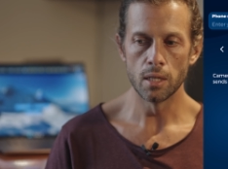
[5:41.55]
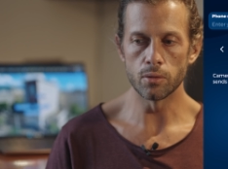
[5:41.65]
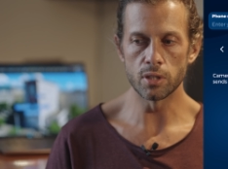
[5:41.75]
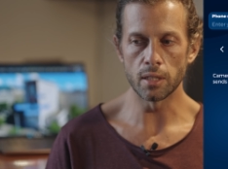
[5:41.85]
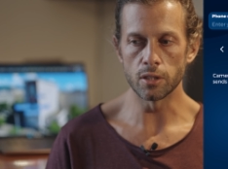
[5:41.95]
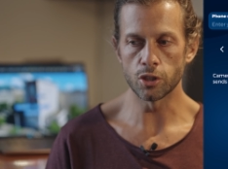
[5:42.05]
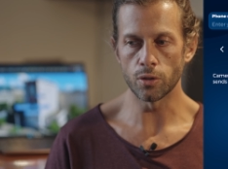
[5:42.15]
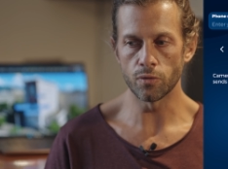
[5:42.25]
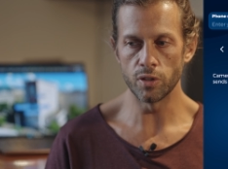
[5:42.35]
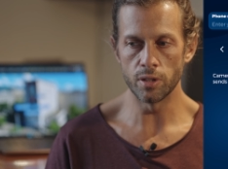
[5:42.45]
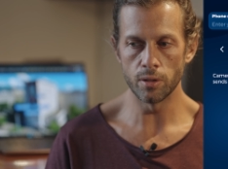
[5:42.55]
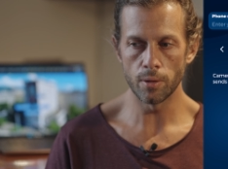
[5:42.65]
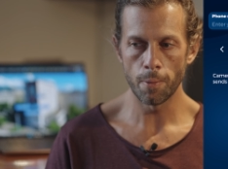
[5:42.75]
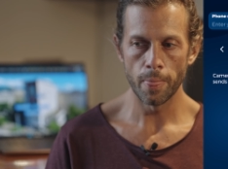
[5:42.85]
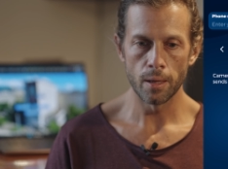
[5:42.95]
to send a short
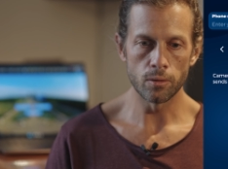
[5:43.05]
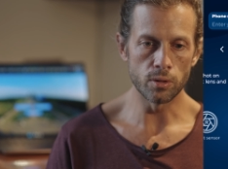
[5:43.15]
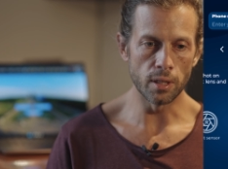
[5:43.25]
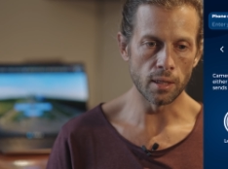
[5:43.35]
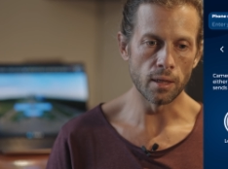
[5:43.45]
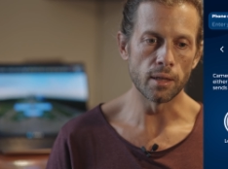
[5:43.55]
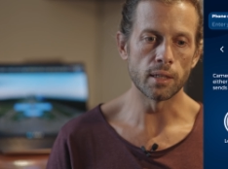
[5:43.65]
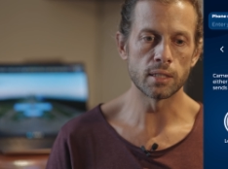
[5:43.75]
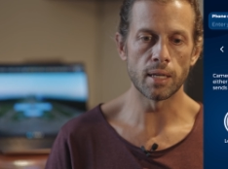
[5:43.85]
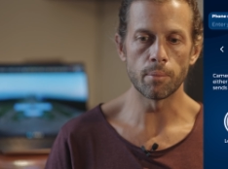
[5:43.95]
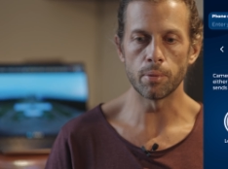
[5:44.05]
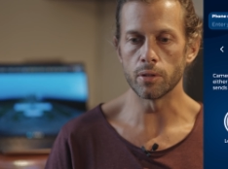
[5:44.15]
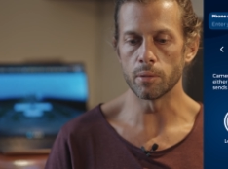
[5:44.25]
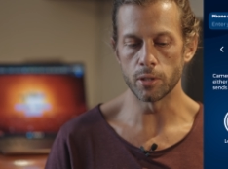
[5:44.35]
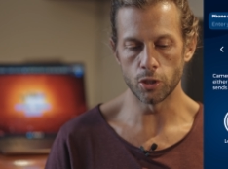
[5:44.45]
video, to take a sample
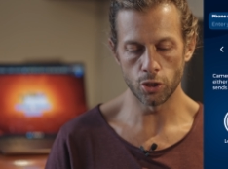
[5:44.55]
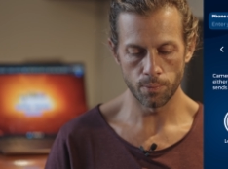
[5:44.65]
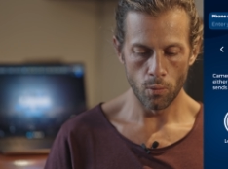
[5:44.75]
image.